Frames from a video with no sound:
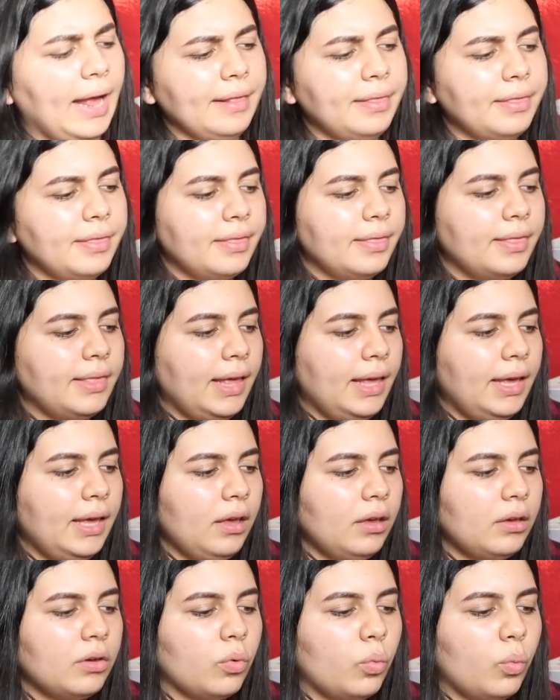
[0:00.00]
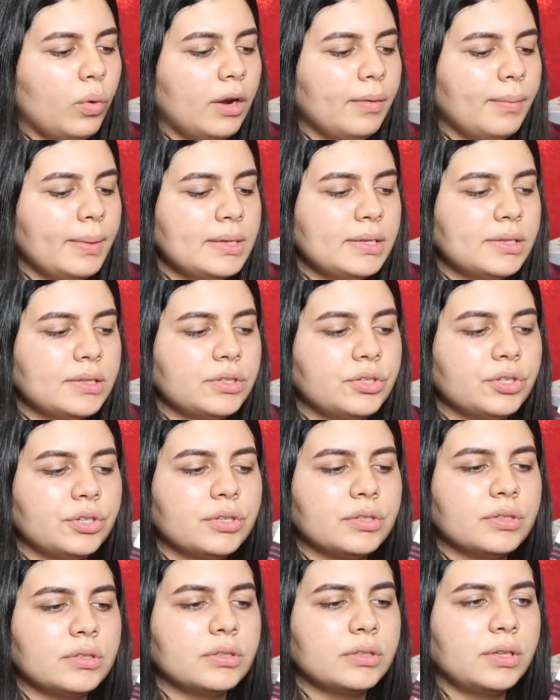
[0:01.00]
I think one of my
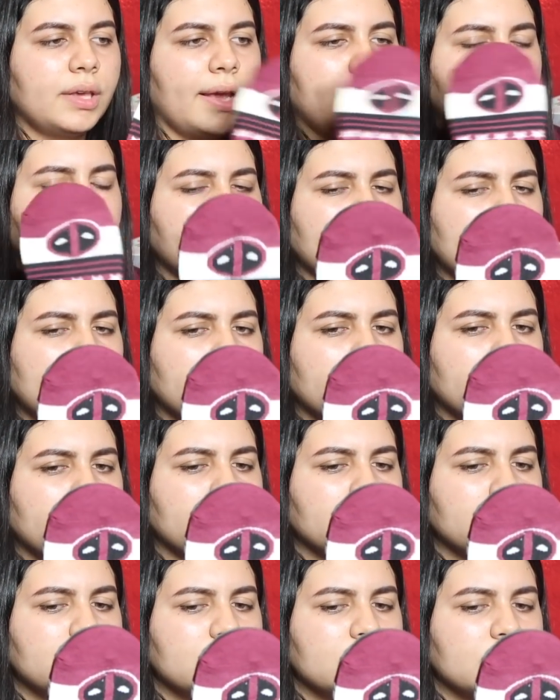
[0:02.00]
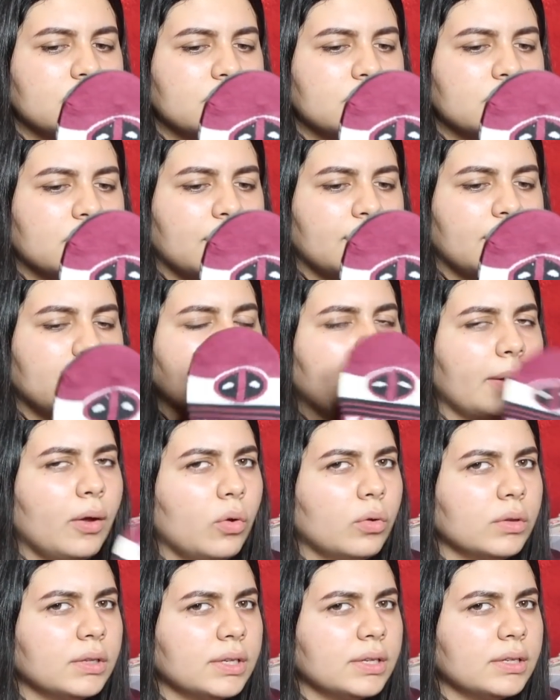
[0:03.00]
sisters gave me this. I think my
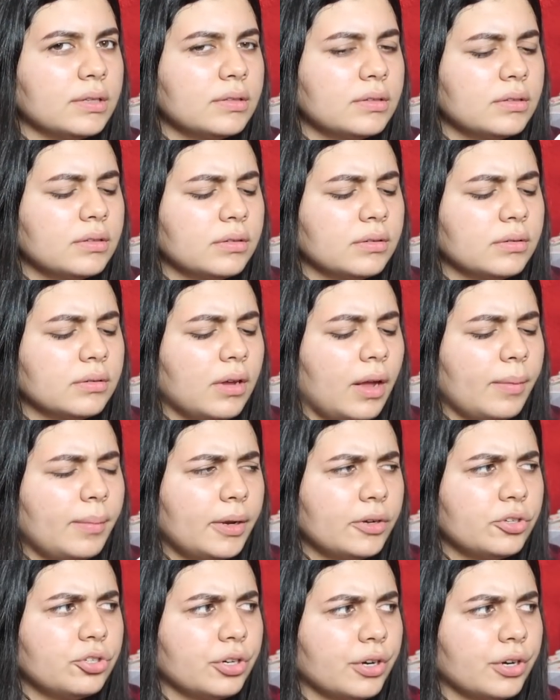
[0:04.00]
oldest. I'm not